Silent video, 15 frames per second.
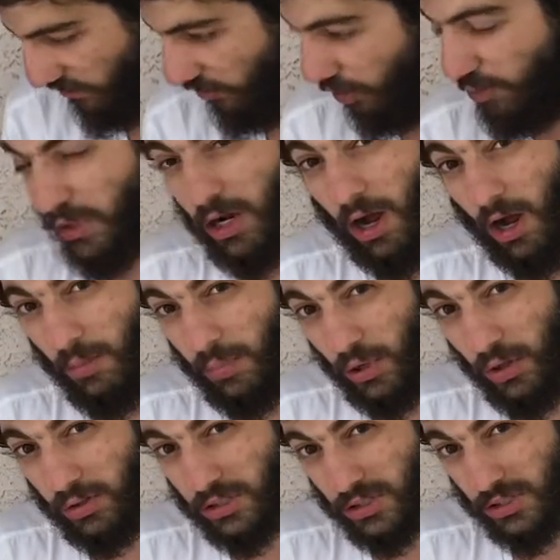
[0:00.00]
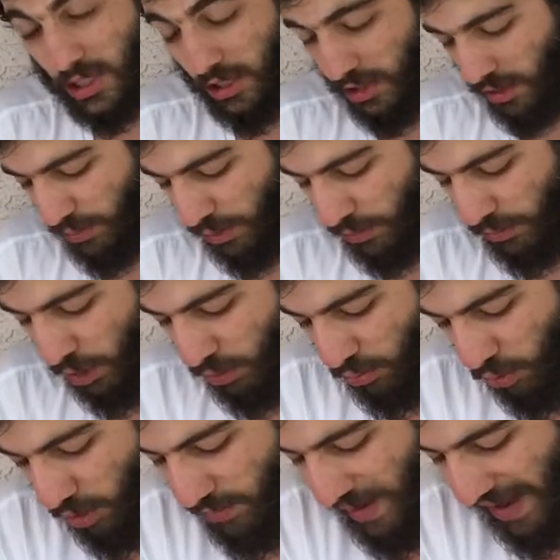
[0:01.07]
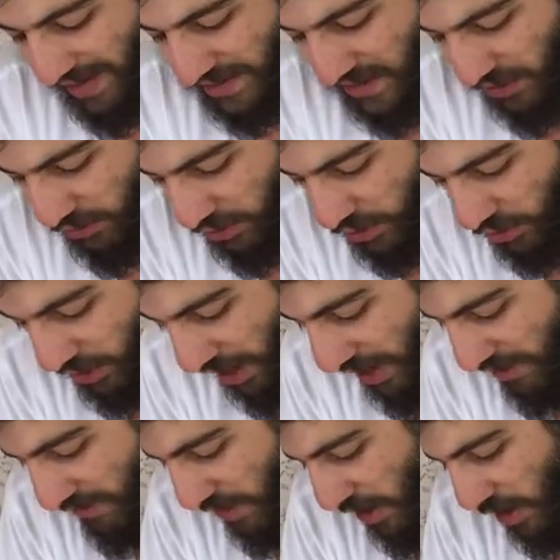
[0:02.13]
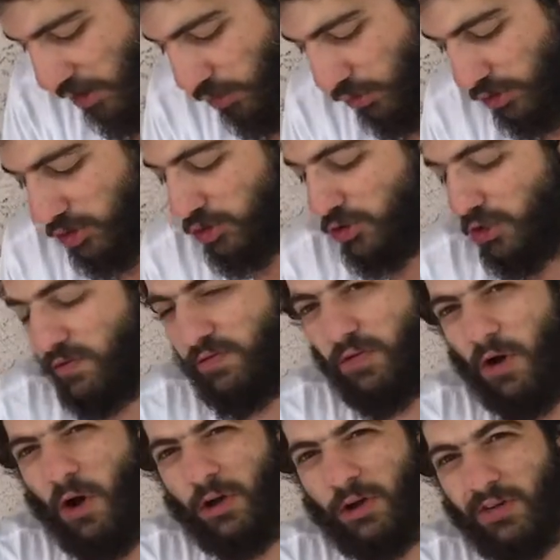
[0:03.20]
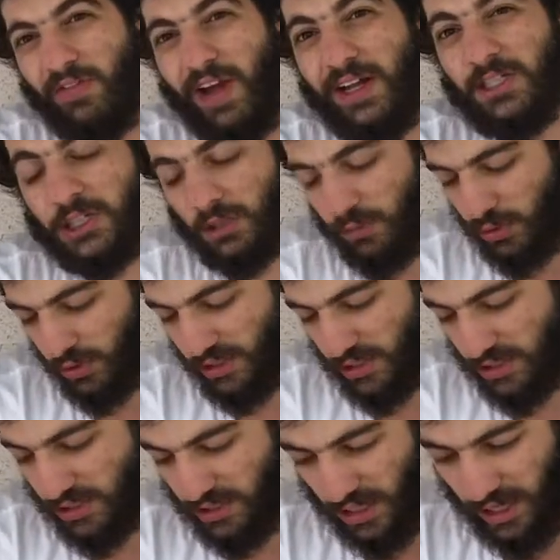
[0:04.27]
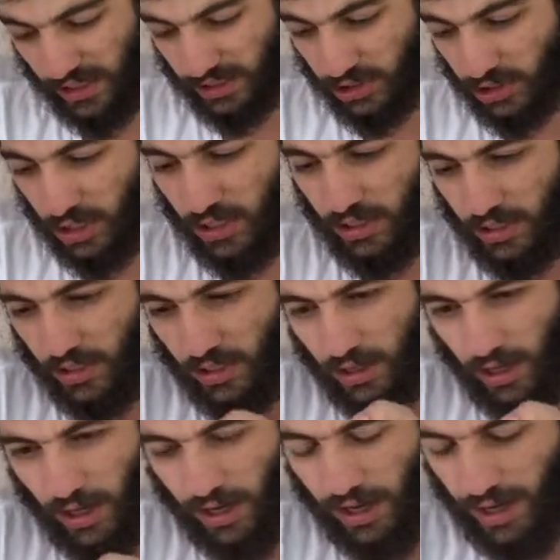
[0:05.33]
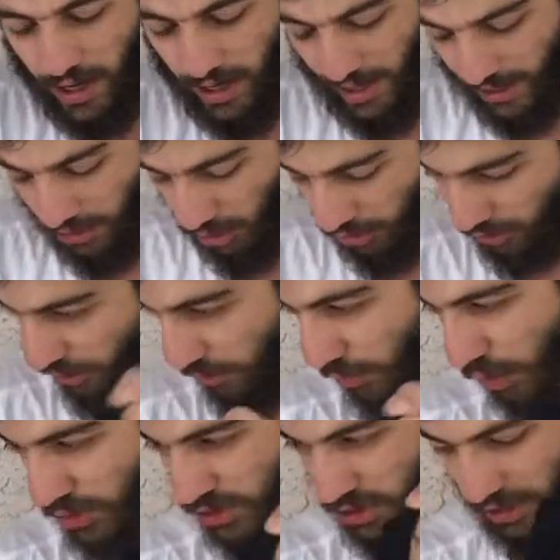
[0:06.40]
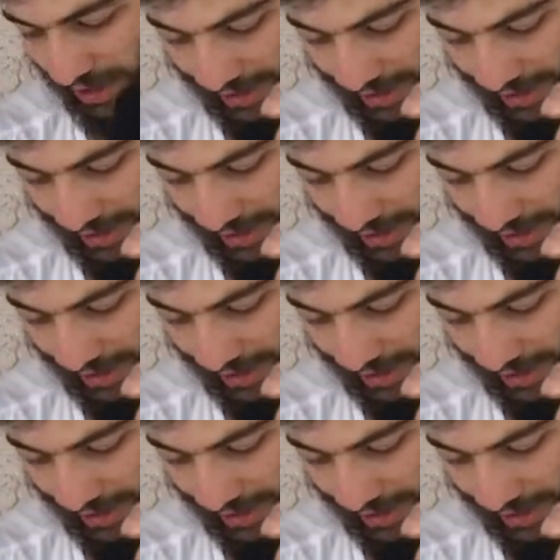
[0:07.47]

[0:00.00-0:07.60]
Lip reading: Vermicompost is going to promote more bacterial life, which is good for all your vegetables and such, and most of your